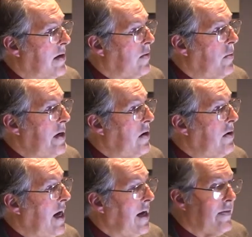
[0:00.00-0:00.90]
We
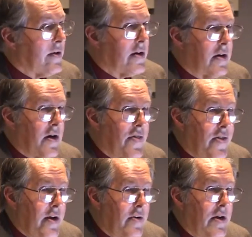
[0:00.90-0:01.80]
don't have a
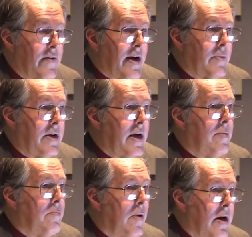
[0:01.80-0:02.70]
theory of that. We
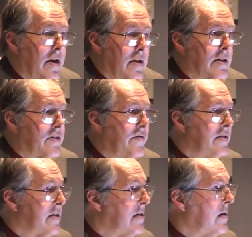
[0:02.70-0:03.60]
can't model it. The
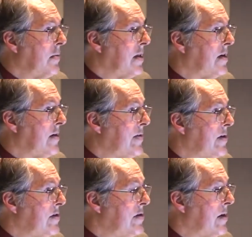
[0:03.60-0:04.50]
physics aren't well enough
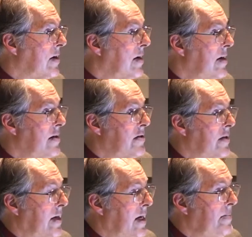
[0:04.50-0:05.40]
understood. So
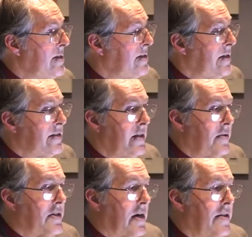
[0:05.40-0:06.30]
the IPCC,
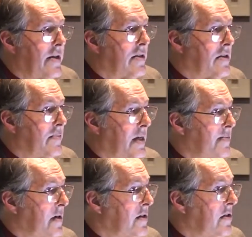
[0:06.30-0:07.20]
which I think is
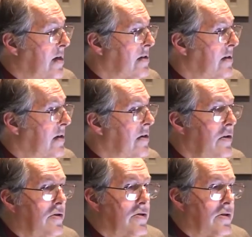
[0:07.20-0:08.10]
sometimes unjustly
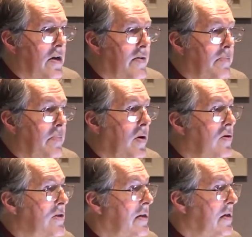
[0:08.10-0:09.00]
accused of imposing